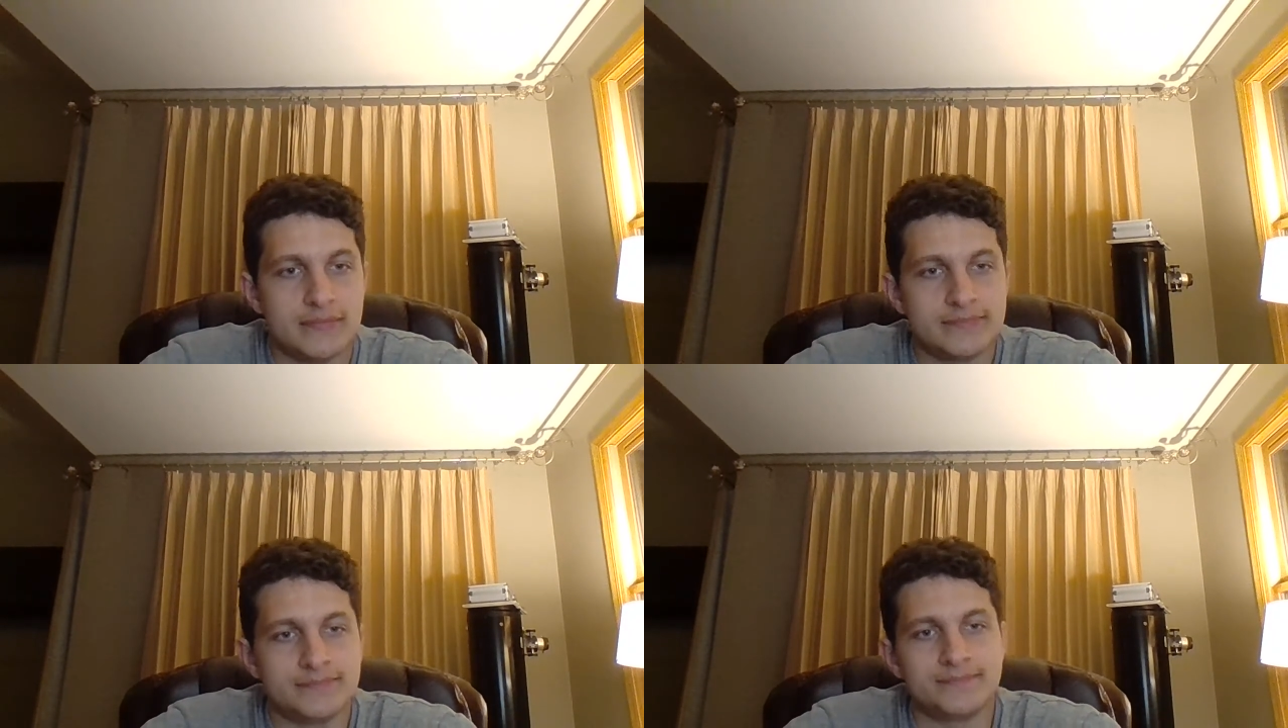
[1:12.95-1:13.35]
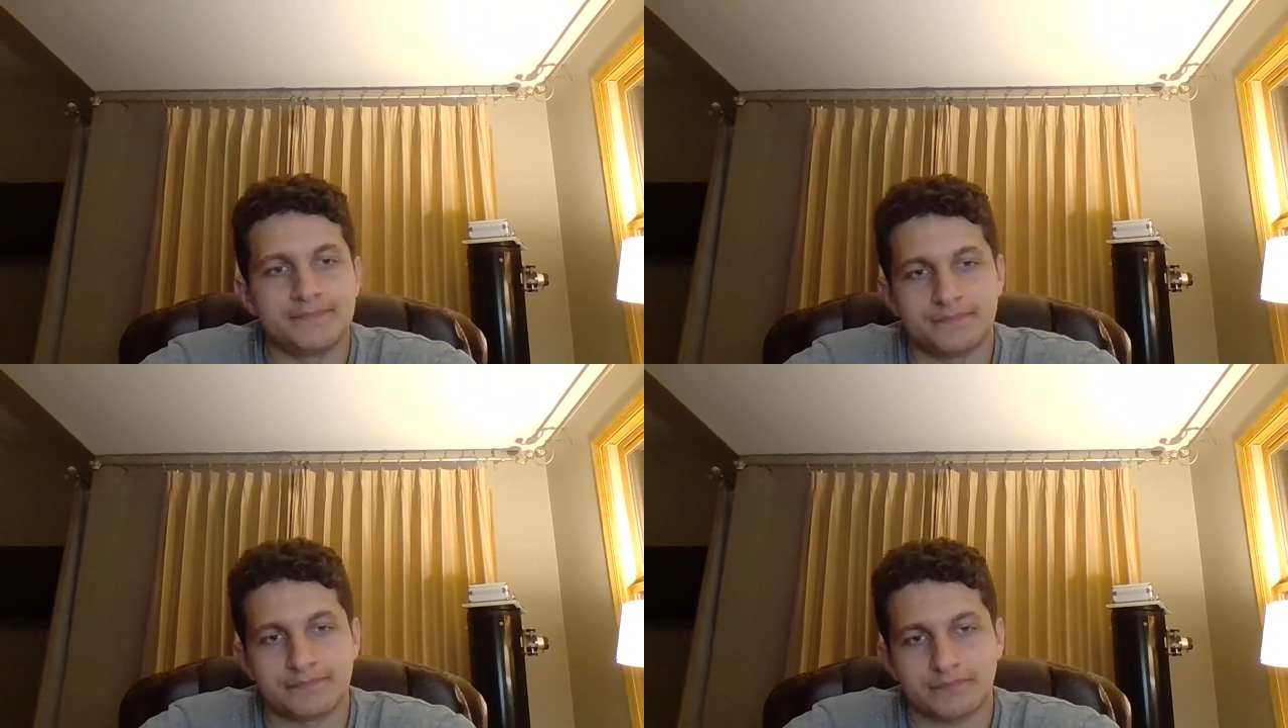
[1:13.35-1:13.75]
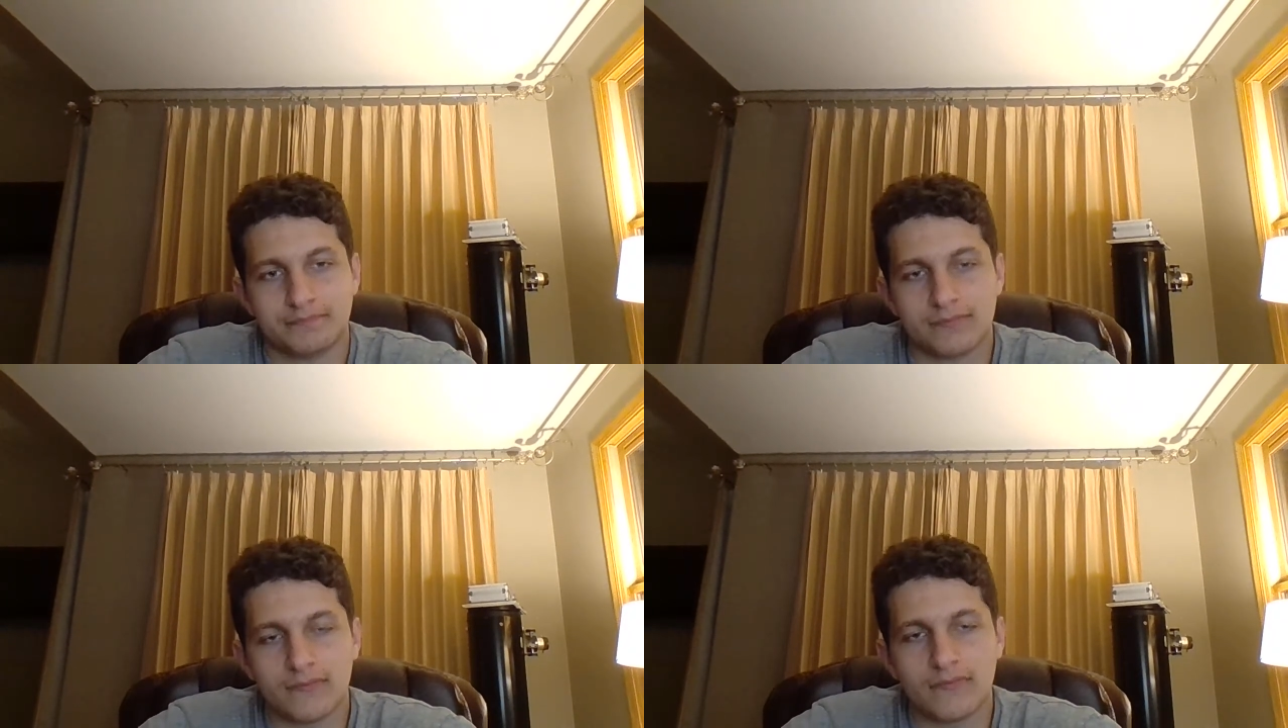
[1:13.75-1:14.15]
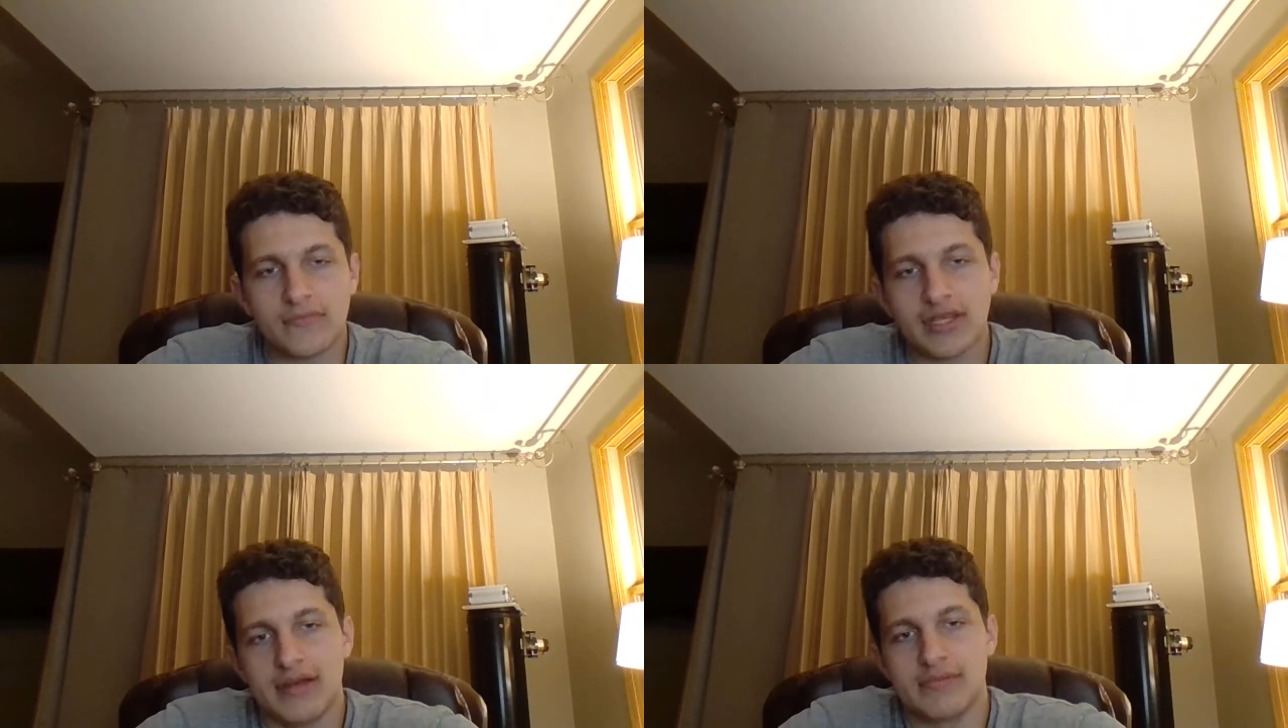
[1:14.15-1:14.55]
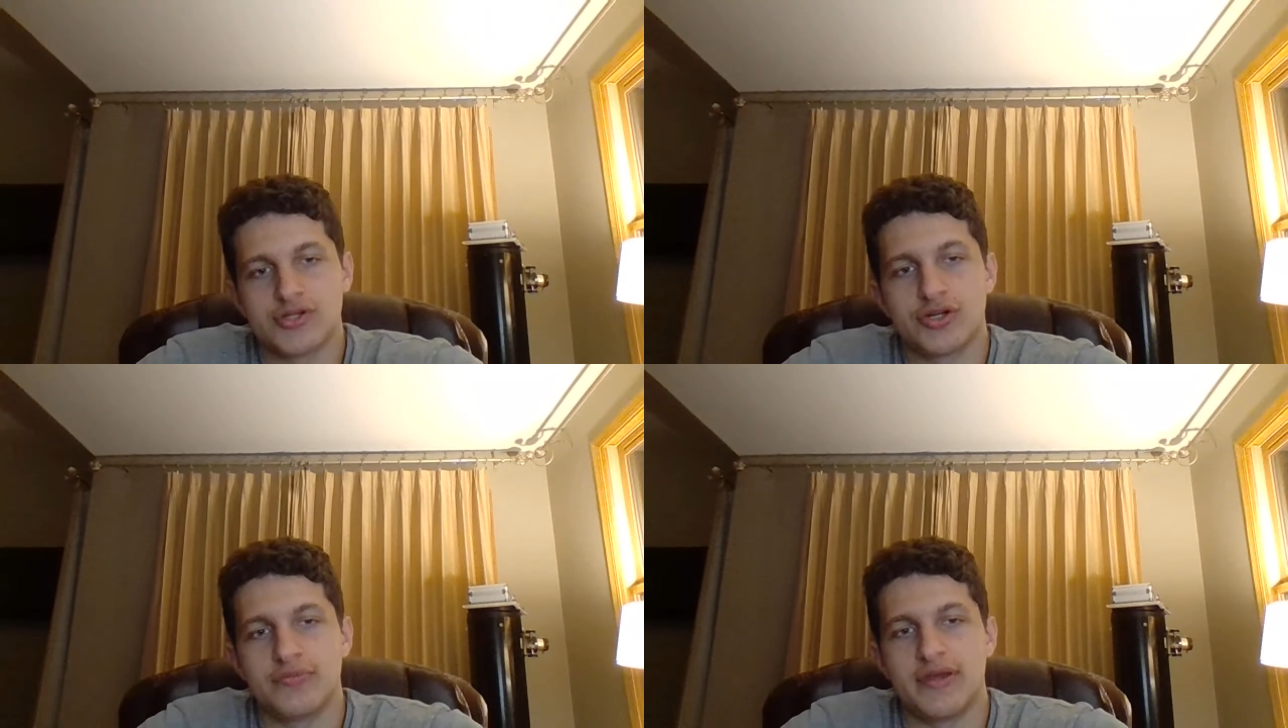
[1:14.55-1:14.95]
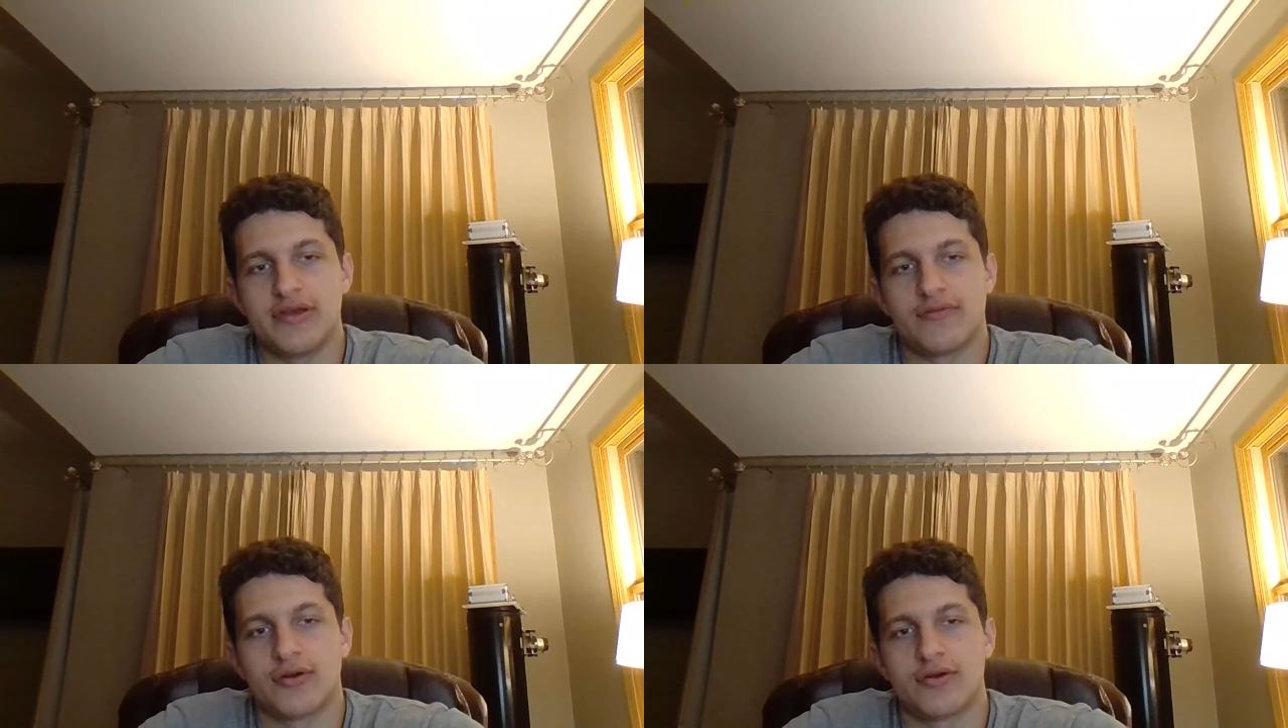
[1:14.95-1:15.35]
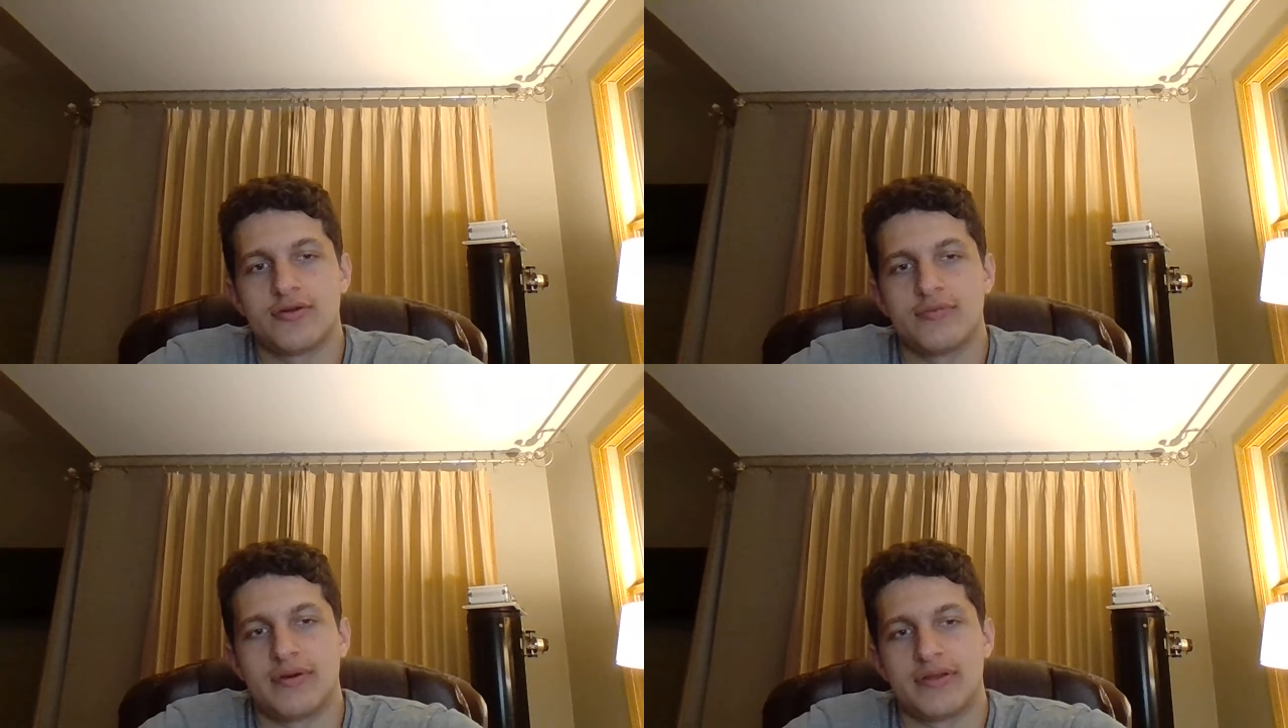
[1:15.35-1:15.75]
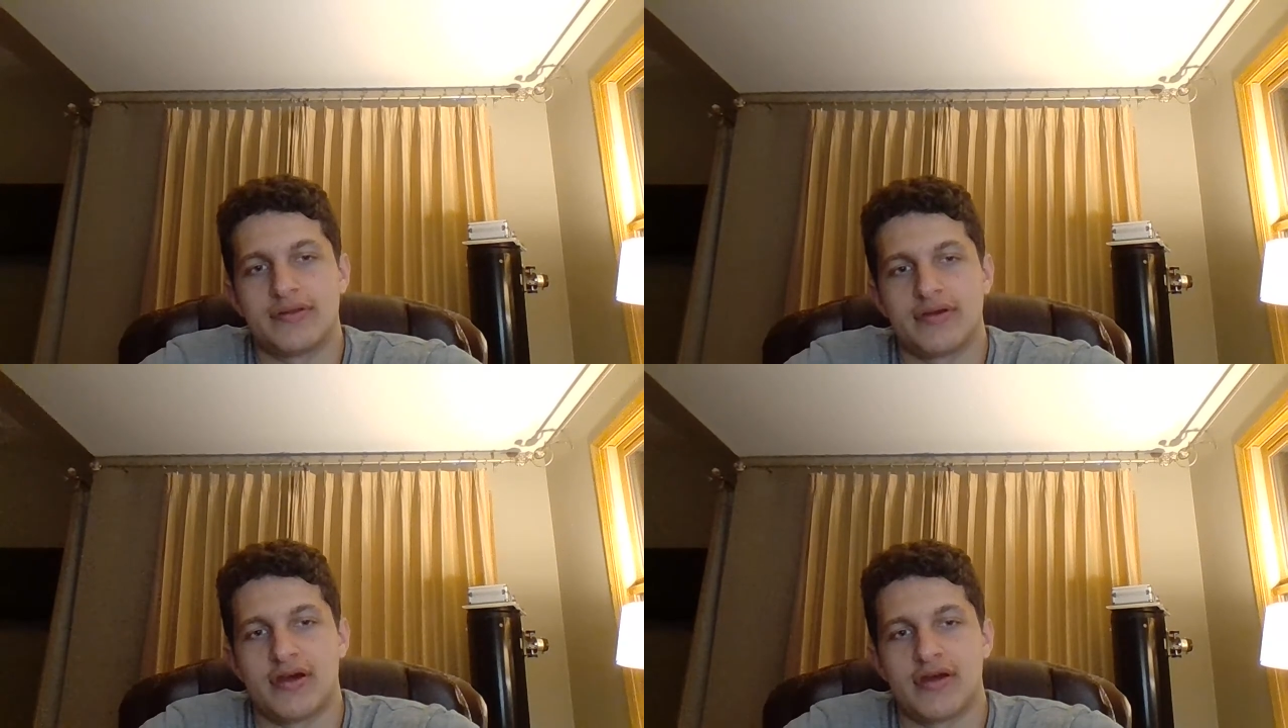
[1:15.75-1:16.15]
I'm sure you may have heard, but